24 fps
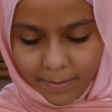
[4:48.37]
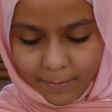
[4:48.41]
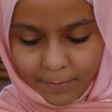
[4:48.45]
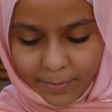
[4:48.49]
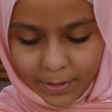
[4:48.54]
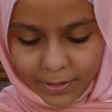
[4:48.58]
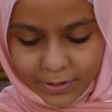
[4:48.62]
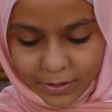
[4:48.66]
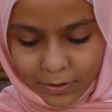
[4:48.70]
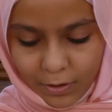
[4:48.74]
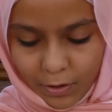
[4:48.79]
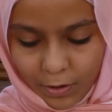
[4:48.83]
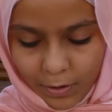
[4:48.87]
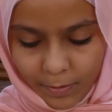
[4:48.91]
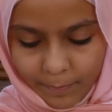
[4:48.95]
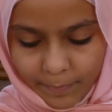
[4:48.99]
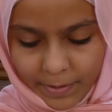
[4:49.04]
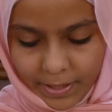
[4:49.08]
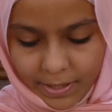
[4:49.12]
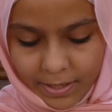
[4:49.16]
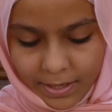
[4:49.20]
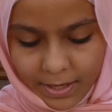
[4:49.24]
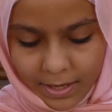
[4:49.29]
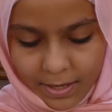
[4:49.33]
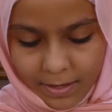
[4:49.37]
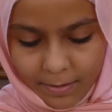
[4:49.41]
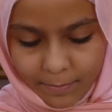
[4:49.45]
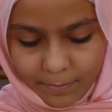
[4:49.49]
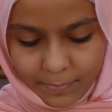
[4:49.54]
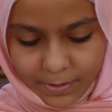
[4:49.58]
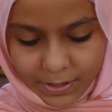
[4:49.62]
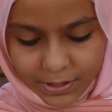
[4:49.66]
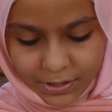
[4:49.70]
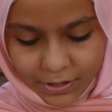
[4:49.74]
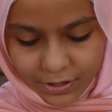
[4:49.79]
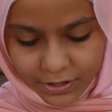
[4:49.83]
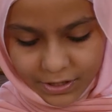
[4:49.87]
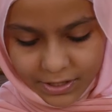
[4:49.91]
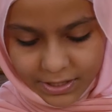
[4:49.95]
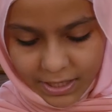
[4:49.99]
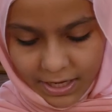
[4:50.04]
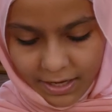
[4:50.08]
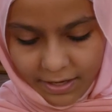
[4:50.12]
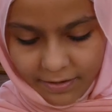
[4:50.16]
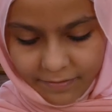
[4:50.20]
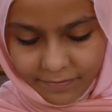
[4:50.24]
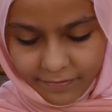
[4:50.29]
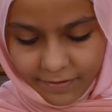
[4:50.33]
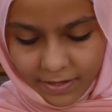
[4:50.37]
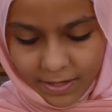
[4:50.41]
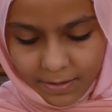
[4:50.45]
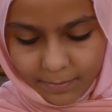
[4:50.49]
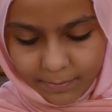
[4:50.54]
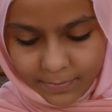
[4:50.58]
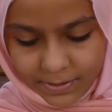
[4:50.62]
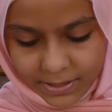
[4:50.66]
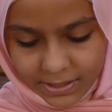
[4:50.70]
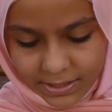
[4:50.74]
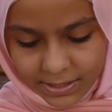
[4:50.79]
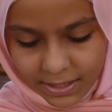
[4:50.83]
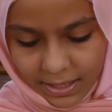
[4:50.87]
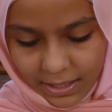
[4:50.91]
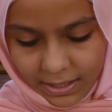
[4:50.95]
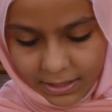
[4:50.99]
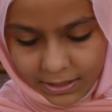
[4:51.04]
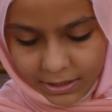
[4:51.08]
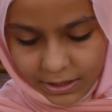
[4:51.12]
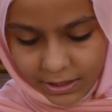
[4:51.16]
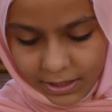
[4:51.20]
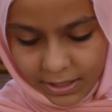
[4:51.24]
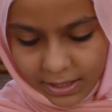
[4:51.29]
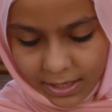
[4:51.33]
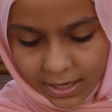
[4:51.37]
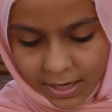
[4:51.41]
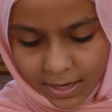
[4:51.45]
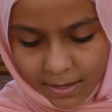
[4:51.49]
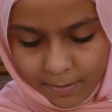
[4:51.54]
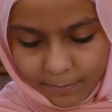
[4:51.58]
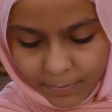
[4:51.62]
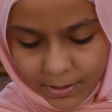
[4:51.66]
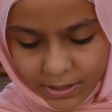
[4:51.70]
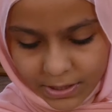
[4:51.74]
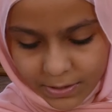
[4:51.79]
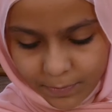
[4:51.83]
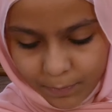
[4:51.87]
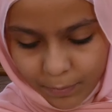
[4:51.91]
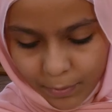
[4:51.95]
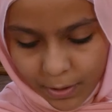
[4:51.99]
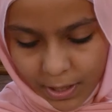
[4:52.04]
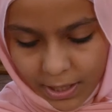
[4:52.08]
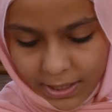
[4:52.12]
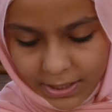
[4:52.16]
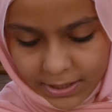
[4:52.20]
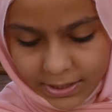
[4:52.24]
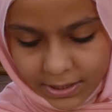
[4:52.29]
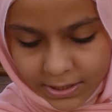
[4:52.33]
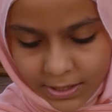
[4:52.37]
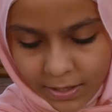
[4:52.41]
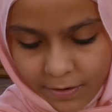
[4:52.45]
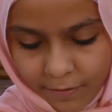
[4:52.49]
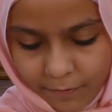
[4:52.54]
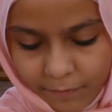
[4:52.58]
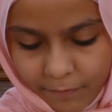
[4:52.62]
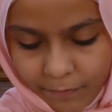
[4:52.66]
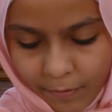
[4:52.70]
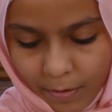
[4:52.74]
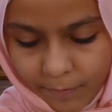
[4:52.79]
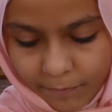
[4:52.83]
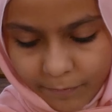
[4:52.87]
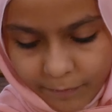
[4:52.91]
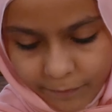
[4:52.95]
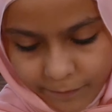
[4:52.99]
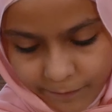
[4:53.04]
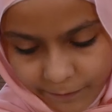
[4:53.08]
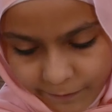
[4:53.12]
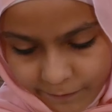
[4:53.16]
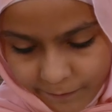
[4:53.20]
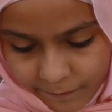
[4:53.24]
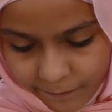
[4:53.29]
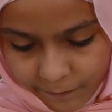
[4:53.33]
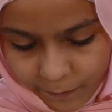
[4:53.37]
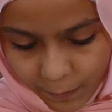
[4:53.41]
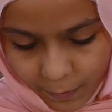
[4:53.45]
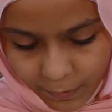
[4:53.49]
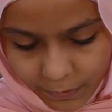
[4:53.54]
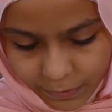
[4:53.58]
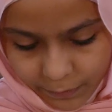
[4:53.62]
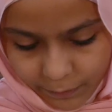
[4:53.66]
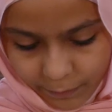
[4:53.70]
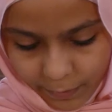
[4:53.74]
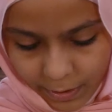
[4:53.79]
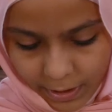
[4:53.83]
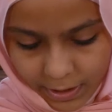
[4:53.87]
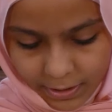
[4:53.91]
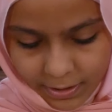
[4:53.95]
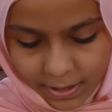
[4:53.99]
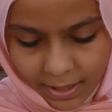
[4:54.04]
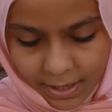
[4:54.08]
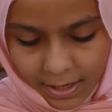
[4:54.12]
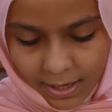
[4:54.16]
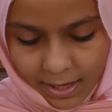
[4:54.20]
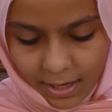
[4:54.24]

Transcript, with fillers: Miss Coleman, Mister Safe, Miss Delji, Miss Price from fourth grade,